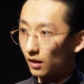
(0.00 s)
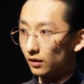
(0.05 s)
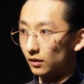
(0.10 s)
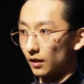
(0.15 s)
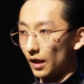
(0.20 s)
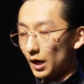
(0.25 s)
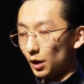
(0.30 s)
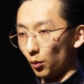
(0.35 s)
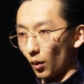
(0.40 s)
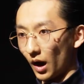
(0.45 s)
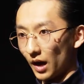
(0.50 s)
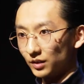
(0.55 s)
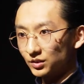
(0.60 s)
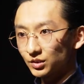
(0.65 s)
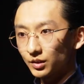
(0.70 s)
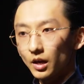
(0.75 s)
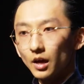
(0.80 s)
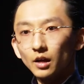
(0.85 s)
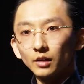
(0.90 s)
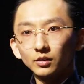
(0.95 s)

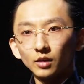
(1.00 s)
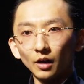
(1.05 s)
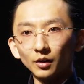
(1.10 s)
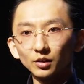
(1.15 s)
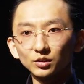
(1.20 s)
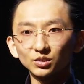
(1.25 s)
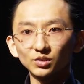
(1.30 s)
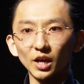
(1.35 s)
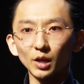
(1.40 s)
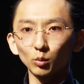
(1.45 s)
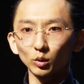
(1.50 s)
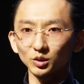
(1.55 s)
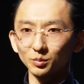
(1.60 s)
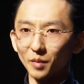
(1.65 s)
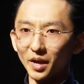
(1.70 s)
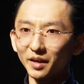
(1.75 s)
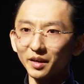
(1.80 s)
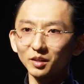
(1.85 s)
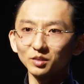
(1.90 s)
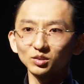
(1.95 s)
Likewise, to understand what's
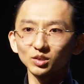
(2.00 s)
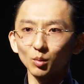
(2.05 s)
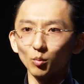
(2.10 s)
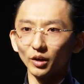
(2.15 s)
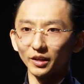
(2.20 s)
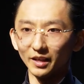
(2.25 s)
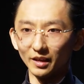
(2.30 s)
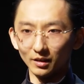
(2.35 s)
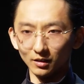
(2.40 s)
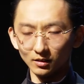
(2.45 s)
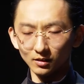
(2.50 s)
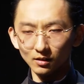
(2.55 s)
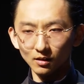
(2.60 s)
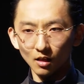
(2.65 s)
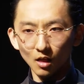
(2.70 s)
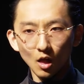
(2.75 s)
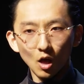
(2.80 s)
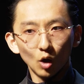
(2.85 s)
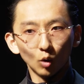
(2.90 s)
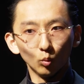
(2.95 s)
making someone
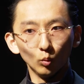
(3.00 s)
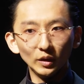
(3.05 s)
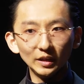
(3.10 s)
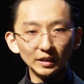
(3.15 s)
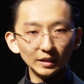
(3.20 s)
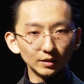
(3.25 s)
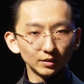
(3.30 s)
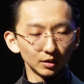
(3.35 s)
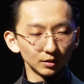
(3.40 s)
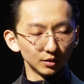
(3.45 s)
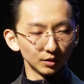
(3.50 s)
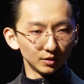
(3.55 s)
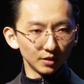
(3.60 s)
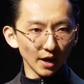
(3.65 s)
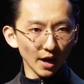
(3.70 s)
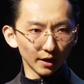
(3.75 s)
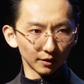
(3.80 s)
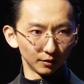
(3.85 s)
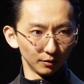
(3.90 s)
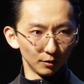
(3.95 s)
ill, we need to
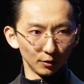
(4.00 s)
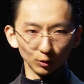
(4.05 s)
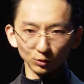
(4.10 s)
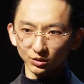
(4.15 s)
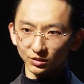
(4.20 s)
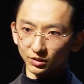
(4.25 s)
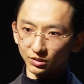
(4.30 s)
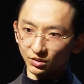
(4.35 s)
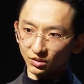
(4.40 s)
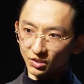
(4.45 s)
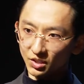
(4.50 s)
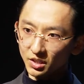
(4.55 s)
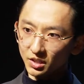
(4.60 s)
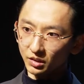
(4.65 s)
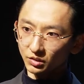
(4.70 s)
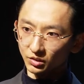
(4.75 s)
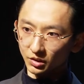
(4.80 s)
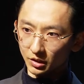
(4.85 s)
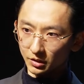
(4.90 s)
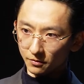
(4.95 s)
detect those
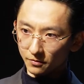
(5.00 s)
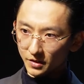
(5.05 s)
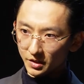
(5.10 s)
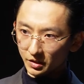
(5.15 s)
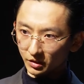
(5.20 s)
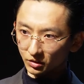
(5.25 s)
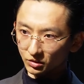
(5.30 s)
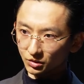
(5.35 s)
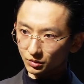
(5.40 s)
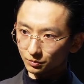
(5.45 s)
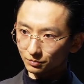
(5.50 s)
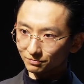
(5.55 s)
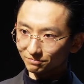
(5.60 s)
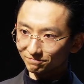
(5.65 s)
disease EVs.